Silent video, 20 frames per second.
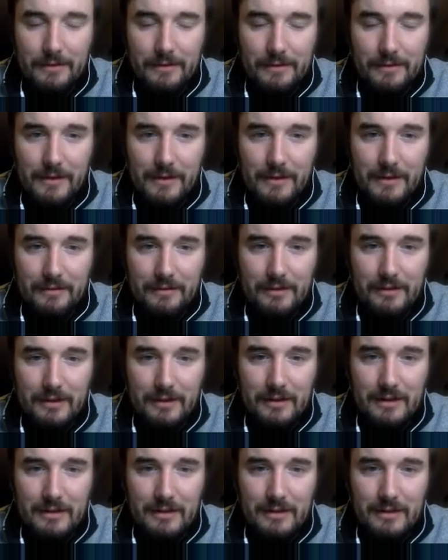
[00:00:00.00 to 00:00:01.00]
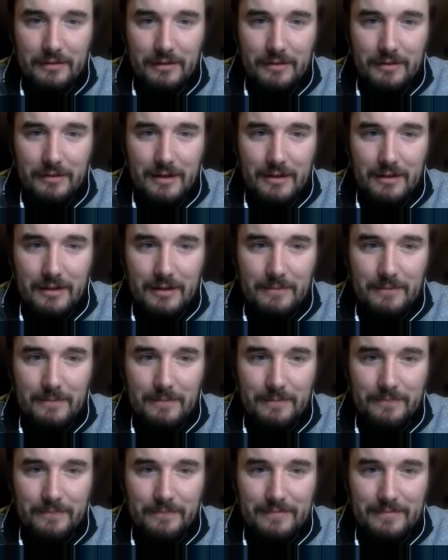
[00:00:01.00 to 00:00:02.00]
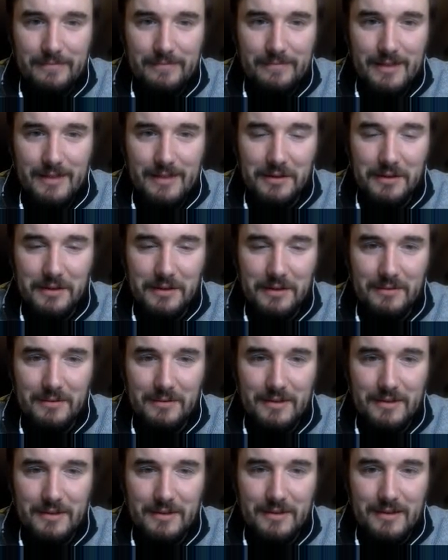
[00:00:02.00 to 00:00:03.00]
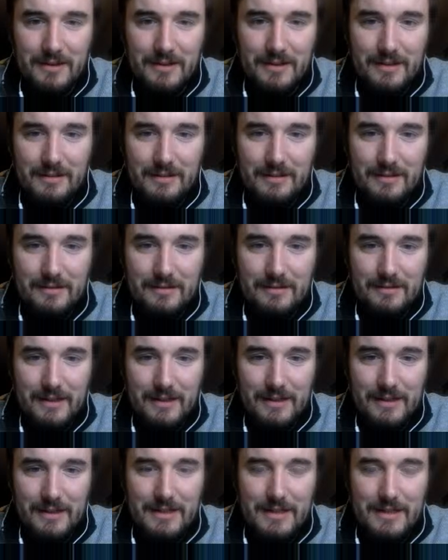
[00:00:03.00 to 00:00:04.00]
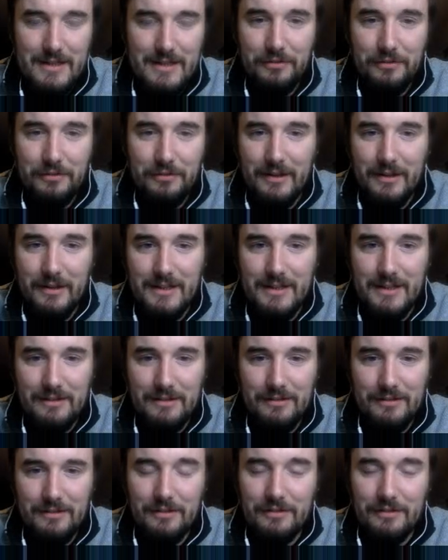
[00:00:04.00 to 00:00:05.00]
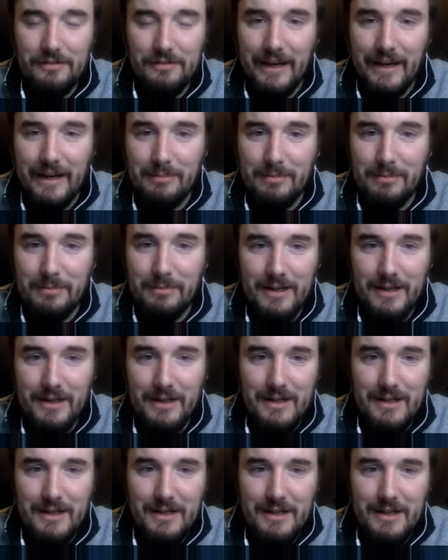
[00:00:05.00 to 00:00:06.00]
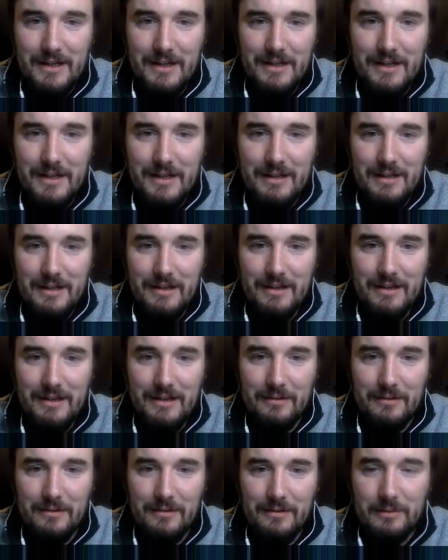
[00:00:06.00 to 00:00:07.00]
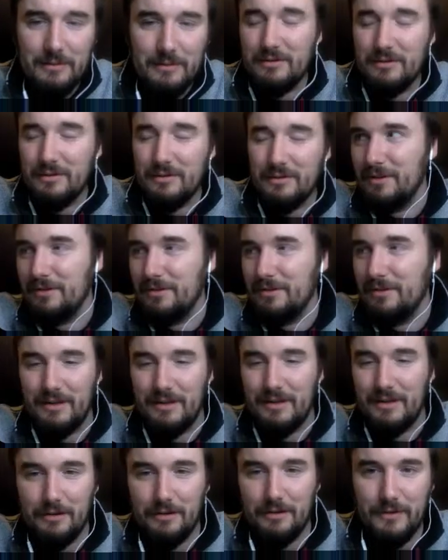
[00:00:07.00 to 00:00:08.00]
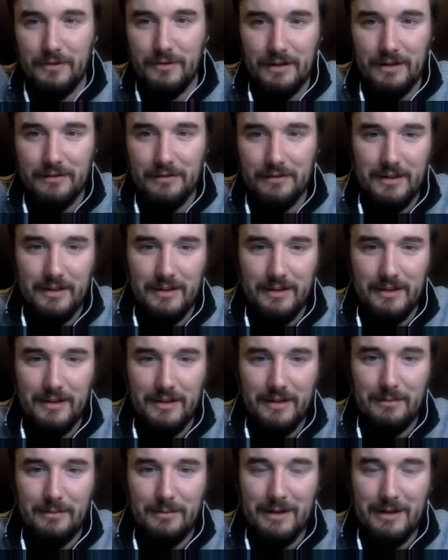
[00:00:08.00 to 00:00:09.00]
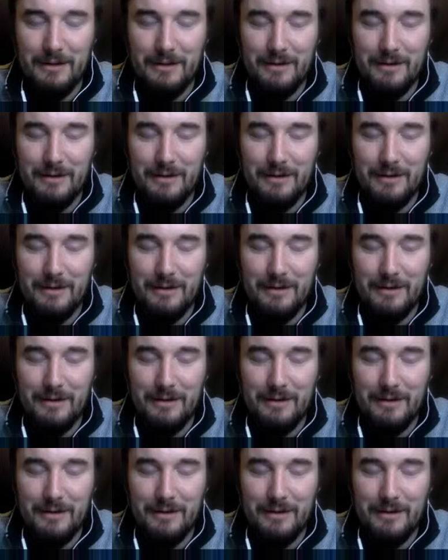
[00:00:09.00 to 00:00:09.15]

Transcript: And it's fun to see this, like, you know, like desolate seascape. You know, especially with the music. I don't know if you guys can hear that in the